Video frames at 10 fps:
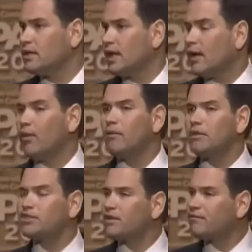And we
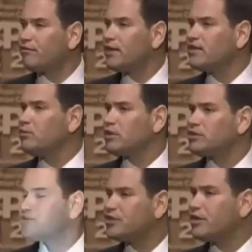must confront them with a
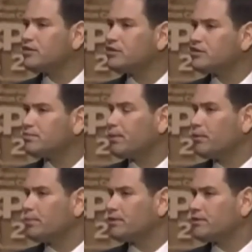seriousness of
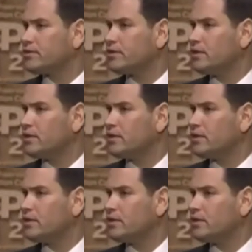purpose